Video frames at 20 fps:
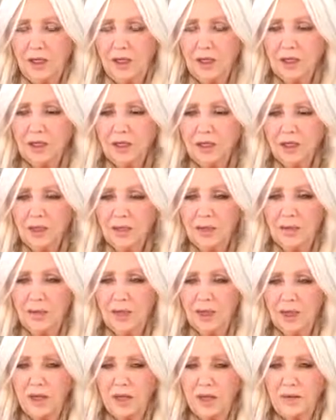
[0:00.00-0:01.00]
This and
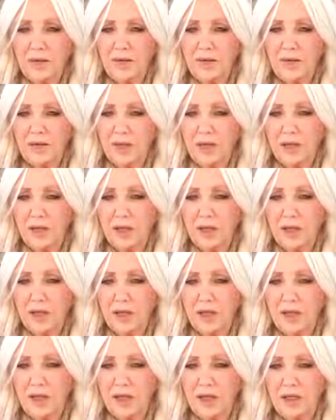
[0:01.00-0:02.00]

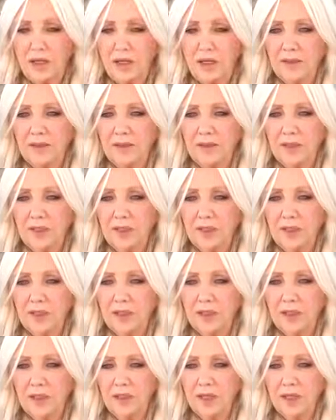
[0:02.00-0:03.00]
the blues.
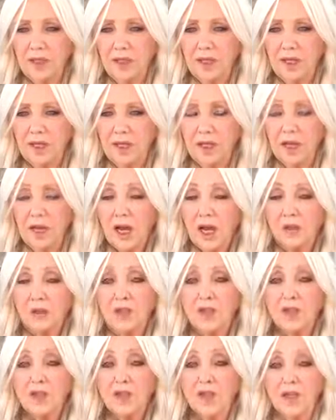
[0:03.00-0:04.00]
I'm
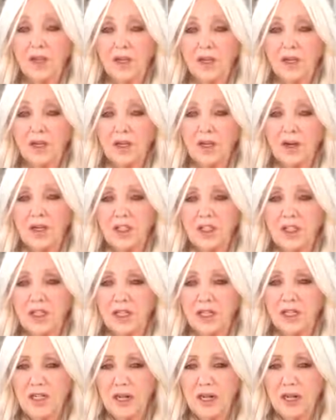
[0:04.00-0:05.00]
just looking at the
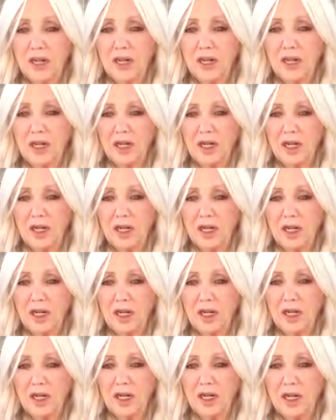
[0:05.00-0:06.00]
questions here.
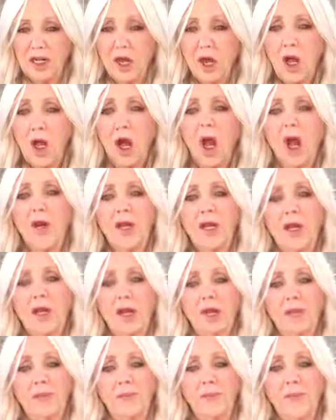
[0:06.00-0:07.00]

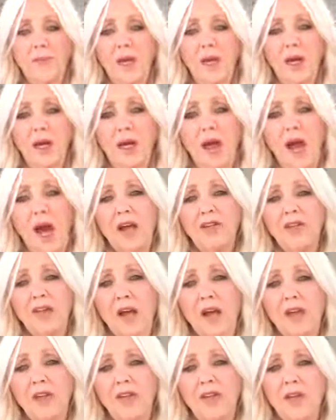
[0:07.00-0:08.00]
Okay. I
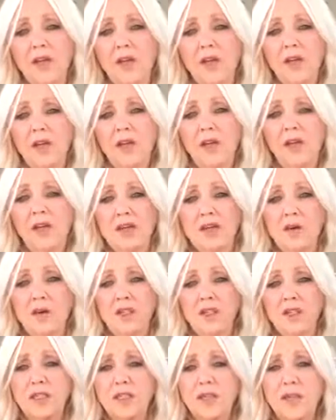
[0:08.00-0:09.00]
think this
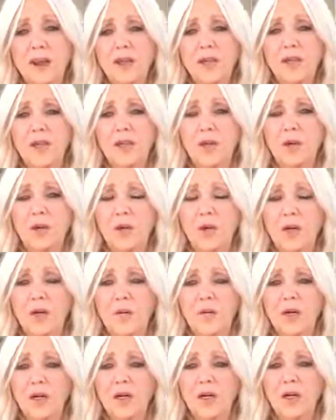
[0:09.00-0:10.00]
question's maybe a good one
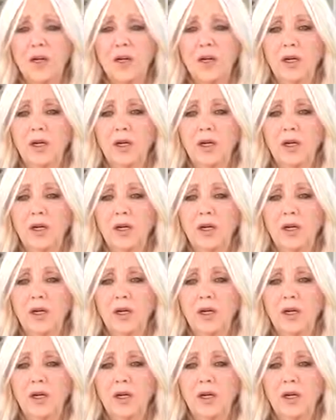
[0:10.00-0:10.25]
because